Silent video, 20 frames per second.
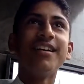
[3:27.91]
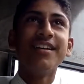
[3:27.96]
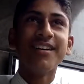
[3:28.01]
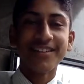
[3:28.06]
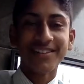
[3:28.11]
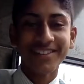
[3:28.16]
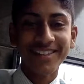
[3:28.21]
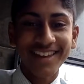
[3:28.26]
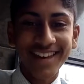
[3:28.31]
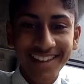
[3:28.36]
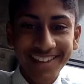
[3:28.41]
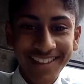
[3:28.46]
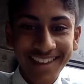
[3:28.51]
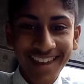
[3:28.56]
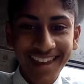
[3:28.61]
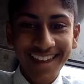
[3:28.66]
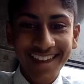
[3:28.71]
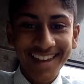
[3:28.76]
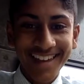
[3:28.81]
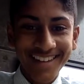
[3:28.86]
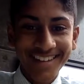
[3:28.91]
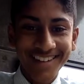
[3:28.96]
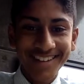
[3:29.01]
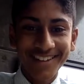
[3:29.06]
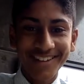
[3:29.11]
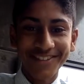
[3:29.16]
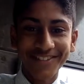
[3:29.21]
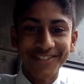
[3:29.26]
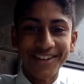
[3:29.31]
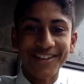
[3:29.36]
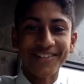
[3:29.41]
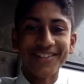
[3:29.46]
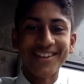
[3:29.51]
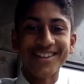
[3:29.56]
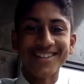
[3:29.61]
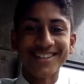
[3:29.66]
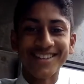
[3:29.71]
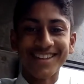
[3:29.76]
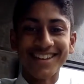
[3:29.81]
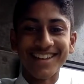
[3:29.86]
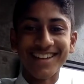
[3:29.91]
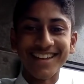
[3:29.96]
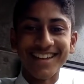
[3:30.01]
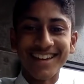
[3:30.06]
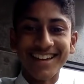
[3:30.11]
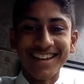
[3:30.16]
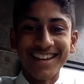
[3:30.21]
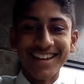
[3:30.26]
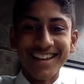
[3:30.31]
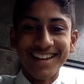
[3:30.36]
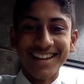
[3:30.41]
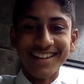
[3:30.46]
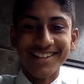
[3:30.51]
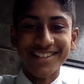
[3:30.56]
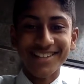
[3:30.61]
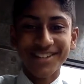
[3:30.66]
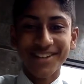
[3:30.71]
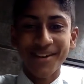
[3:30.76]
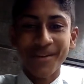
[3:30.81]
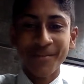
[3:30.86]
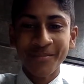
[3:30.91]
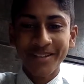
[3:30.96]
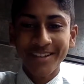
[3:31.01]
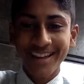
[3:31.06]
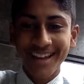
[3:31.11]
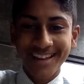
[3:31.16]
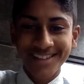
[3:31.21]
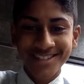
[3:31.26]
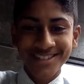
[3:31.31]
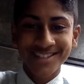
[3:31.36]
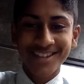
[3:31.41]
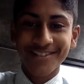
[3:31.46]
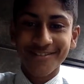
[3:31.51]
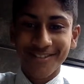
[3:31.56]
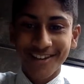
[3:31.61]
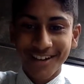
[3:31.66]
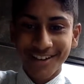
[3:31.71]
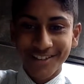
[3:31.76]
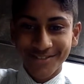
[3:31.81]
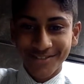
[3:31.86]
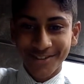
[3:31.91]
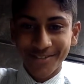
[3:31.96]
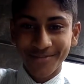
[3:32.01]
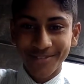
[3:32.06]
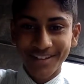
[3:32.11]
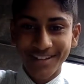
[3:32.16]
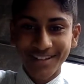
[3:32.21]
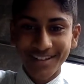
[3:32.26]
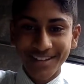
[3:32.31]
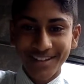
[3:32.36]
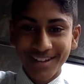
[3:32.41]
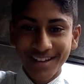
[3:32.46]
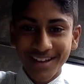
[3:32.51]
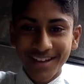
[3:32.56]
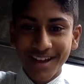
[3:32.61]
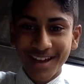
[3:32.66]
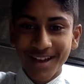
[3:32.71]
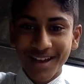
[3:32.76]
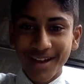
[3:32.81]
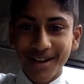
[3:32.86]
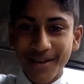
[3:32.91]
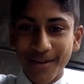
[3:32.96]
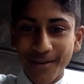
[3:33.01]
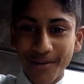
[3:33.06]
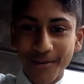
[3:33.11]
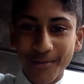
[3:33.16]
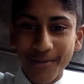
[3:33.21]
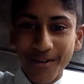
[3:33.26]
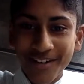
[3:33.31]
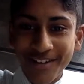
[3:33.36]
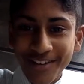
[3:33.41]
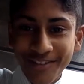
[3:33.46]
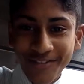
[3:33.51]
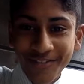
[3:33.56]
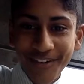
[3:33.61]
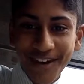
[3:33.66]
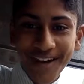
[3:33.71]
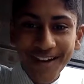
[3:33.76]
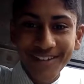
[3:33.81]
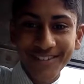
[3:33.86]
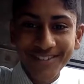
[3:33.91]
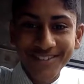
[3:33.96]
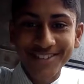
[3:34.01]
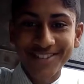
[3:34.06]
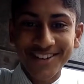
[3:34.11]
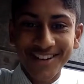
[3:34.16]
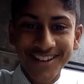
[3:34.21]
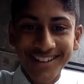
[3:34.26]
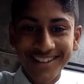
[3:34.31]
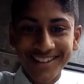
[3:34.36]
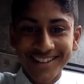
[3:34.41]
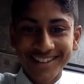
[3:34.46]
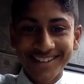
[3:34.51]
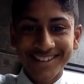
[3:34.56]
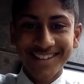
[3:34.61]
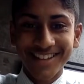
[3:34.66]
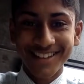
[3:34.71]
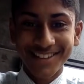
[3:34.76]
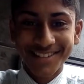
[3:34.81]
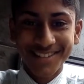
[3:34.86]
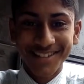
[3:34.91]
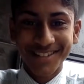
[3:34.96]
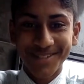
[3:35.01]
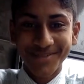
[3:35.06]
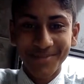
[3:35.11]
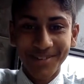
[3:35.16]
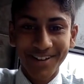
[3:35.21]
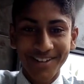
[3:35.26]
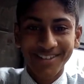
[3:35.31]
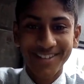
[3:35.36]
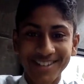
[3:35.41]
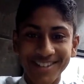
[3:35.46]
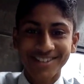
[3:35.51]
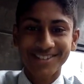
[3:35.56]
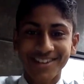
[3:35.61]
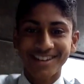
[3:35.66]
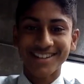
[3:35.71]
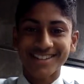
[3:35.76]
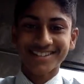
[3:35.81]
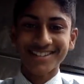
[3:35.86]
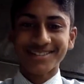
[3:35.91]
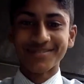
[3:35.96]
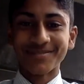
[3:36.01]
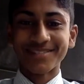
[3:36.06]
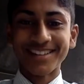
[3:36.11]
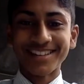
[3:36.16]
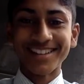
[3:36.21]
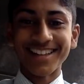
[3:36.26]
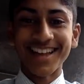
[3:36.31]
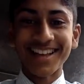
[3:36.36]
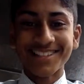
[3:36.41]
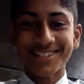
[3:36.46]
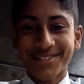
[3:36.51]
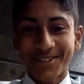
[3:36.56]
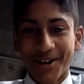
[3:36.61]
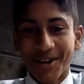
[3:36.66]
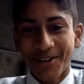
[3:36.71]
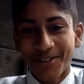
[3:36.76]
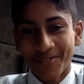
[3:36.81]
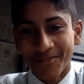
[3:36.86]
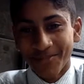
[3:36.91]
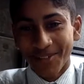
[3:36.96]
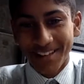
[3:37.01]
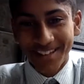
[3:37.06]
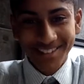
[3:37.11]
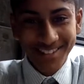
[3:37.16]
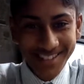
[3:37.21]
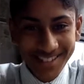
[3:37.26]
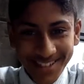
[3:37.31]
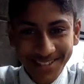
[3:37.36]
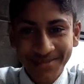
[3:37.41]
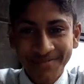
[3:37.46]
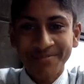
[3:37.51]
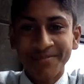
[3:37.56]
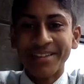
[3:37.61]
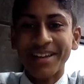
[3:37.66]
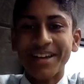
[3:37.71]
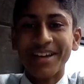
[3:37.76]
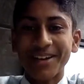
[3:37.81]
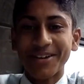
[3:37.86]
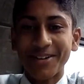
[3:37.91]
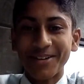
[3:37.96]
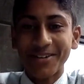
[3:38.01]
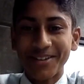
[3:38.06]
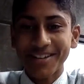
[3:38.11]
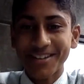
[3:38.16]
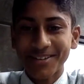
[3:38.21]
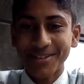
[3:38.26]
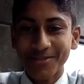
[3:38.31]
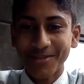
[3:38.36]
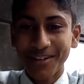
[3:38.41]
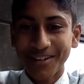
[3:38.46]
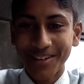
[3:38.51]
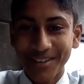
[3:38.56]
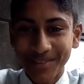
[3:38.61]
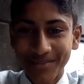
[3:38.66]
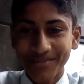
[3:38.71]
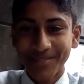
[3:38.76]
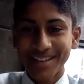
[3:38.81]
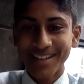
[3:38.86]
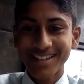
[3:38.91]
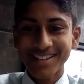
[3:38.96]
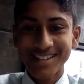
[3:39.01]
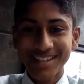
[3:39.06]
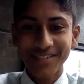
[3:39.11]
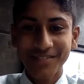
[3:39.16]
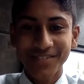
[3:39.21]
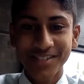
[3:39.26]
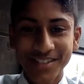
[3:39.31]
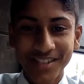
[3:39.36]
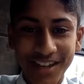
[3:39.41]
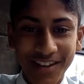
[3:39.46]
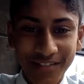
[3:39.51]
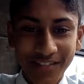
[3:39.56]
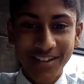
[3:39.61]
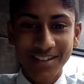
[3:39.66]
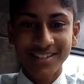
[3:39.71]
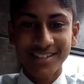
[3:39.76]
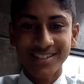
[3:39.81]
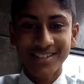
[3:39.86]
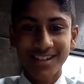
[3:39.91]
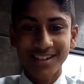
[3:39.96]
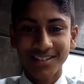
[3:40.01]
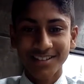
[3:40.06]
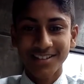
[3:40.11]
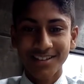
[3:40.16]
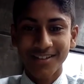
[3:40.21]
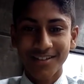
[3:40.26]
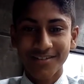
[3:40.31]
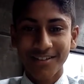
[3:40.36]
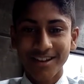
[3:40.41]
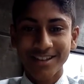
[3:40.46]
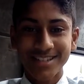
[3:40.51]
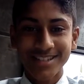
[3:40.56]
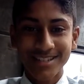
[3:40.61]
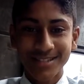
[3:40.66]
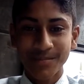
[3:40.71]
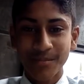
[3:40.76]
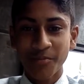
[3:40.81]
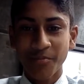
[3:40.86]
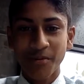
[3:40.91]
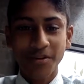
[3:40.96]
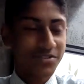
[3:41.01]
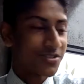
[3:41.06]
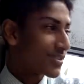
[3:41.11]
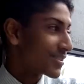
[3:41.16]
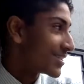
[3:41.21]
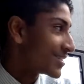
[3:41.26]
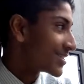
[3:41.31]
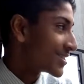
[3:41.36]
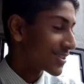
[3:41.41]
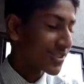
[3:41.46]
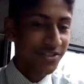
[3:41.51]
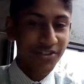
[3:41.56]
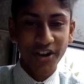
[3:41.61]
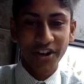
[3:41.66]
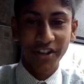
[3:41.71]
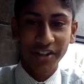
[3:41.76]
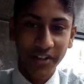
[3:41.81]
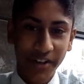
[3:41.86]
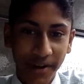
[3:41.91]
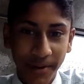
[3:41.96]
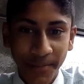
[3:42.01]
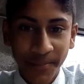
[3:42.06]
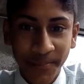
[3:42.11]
On the other hand of diversity is the complications that rise from it. 1 in 5 Australians has experienced racism in the last 12 months, according to one of the biggest ever surveys conducted on racism and prejudice in Australia.